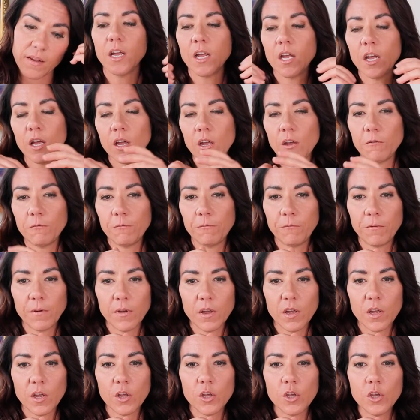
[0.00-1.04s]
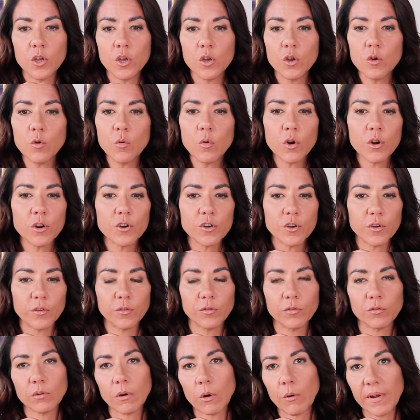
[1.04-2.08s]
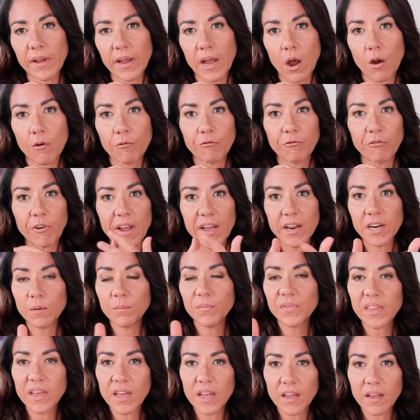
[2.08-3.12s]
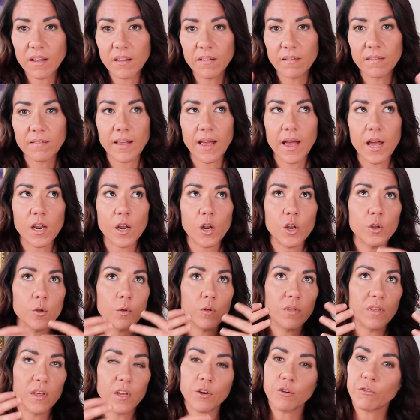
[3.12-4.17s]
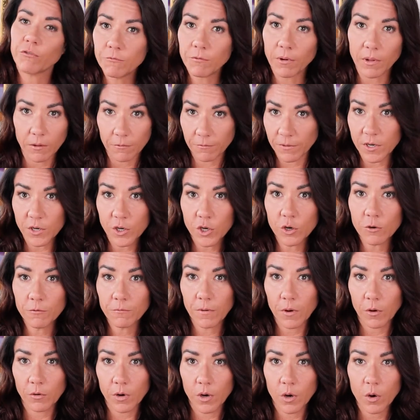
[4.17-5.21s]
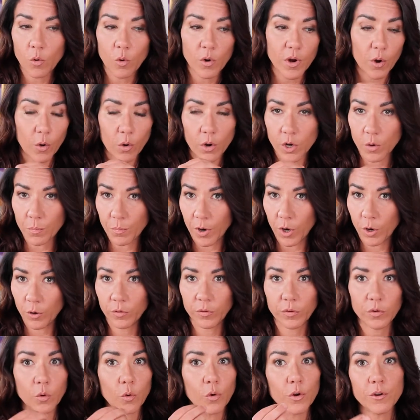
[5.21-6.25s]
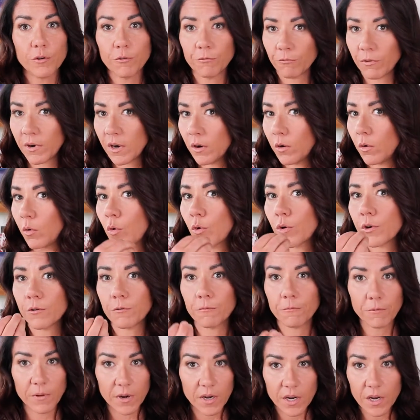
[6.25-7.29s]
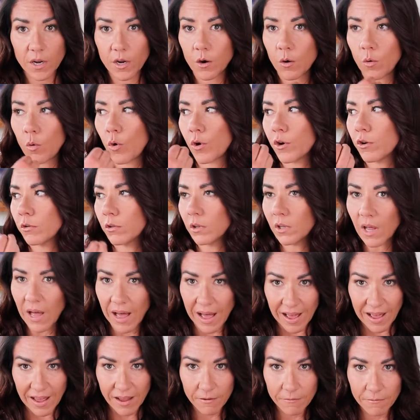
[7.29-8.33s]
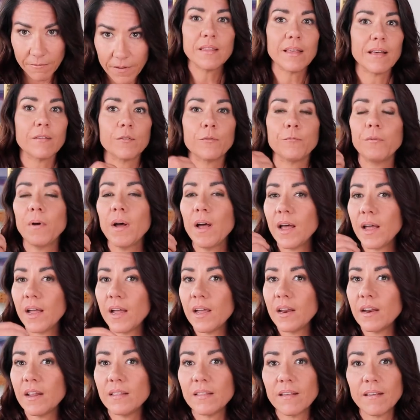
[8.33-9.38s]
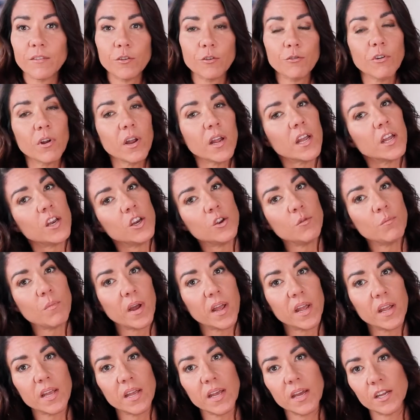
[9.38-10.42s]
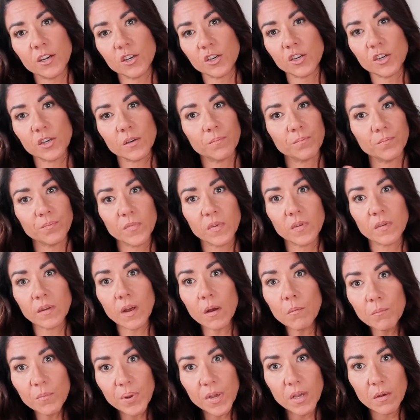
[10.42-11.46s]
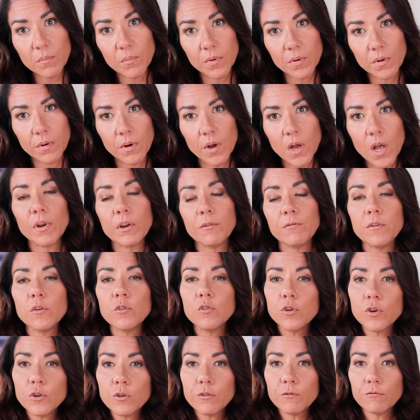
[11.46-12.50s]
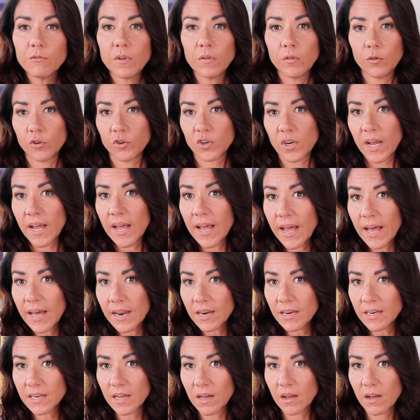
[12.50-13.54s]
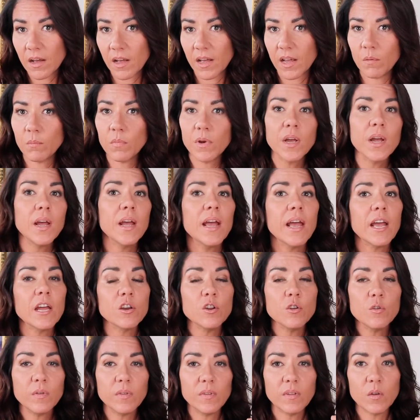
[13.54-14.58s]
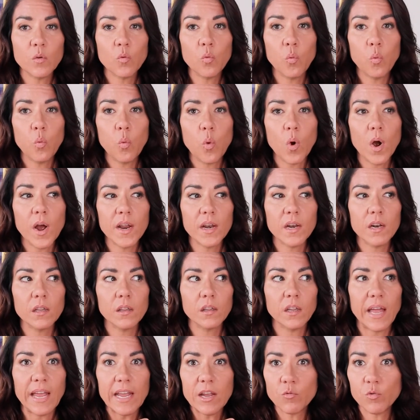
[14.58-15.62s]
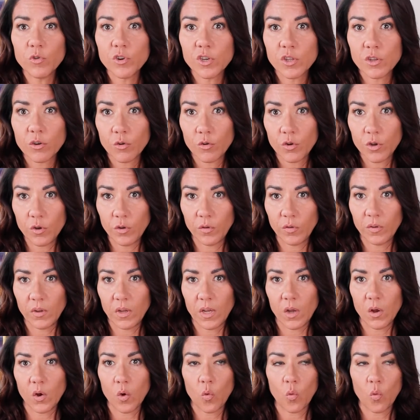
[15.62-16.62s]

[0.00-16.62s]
If you are just throwing out random things that you think are relevant to your photo or your post or your reel or your video or your live, that's fine and that's great and you might catch some people, but if you do the research ahead of time and you see what language they're using,